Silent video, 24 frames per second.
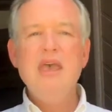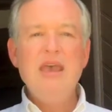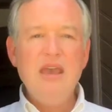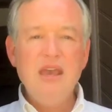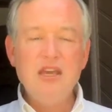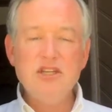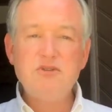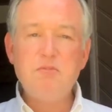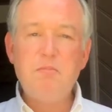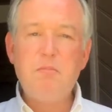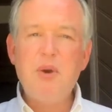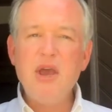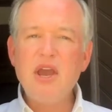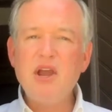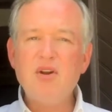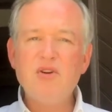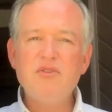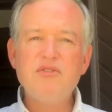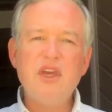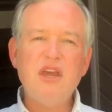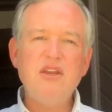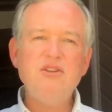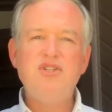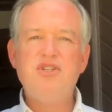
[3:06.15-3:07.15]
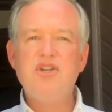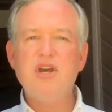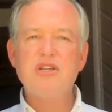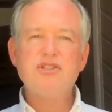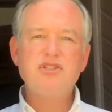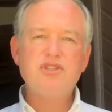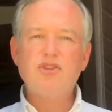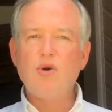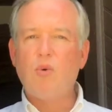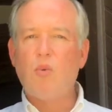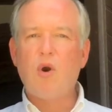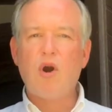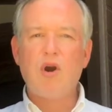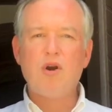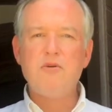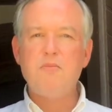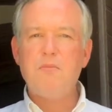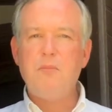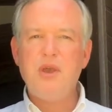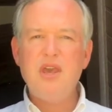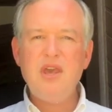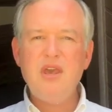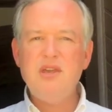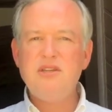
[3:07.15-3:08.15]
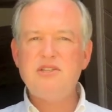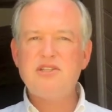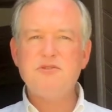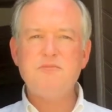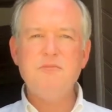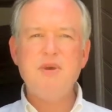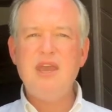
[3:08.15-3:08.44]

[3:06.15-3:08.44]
is bigger than just the word peace,